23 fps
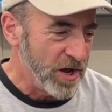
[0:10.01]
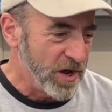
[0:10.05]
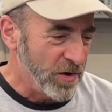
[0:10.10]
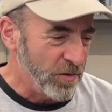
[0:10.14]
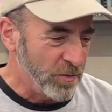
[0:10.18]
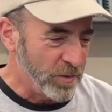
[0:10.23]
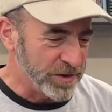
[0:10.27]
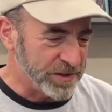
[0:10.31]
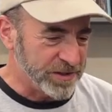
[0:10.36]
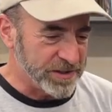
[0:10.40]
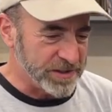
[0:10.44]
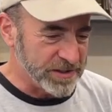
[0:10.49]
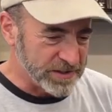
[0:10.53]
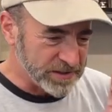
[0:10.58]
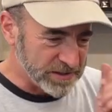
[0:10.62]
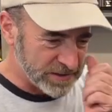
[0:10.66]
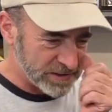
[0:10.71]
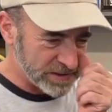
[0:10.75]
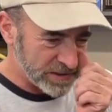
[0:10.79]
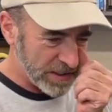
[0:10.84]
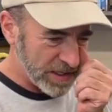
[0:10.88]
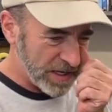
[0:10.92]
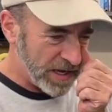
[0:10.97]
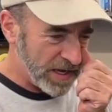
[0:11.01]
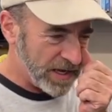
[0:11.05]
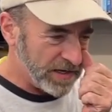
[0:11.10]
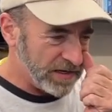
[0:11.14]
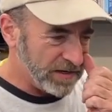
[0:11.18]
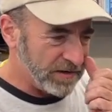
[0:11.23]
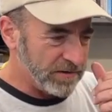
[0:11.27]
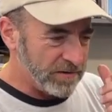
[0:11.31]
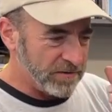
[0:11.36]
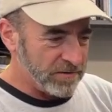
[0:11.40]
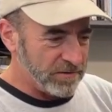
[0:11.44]
which is
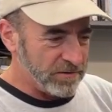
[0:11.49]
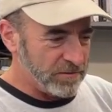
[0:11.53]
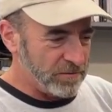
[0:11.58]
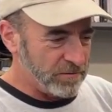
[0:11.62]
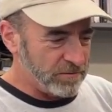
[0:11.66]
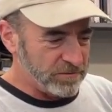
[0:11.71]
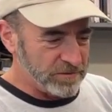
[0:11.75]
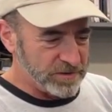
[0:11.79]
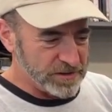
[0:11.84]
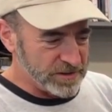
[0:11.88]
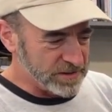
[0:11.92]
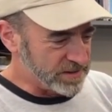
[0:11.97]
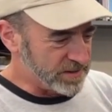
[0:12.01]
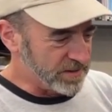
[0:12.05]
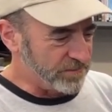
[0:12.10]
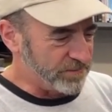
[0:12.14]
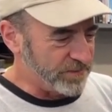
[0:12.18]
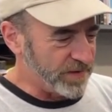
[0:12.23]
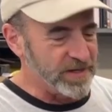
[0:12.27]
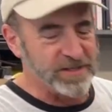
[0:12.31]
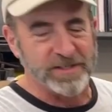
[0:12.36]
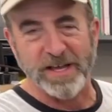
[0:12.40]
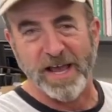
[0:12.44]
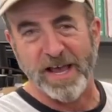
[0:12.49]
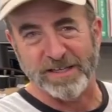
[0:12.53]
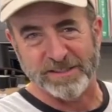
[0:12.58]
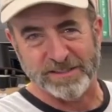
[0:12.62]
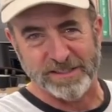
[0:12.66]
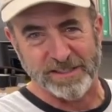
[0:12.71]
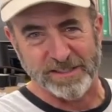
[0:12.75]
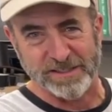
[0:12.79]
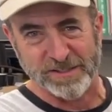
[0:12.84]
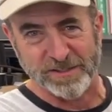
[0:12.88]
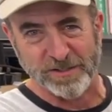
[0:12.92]
just a
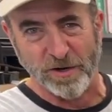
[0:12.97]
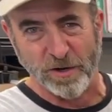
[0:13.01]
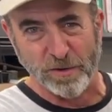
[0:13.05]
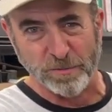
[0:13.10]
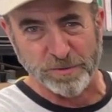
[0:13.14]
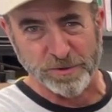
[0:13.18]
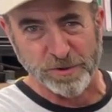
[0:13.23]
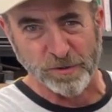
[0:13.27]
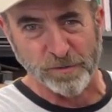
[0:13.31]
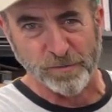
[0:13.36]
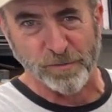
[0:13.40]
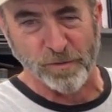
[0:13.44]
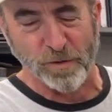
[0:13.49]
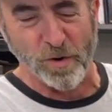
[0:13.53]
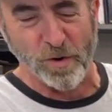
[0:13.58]
fantastic sculpture for